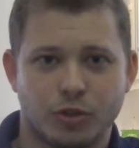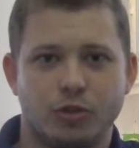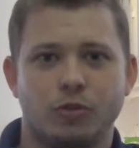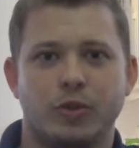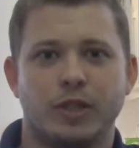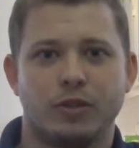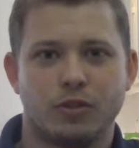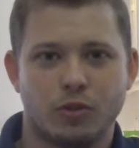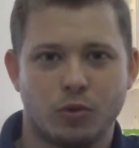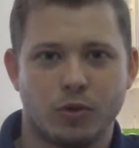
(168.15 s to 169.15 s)
to and the
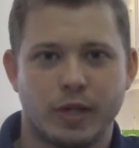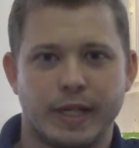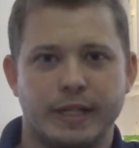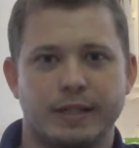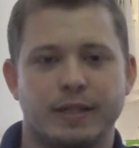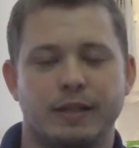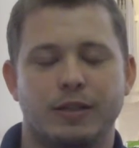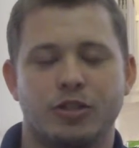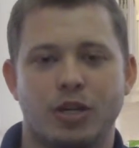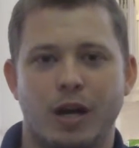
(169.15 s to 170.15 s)
stories and
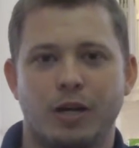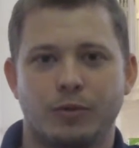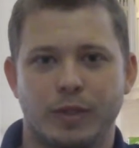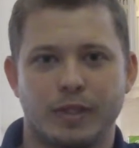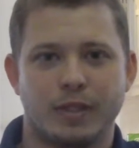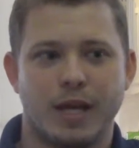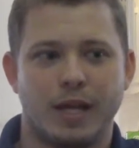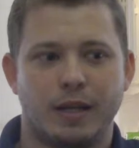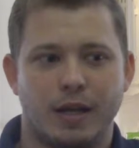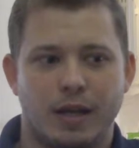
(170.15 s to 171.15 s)
the genres
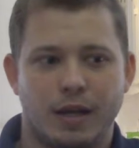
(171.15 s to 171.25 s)
that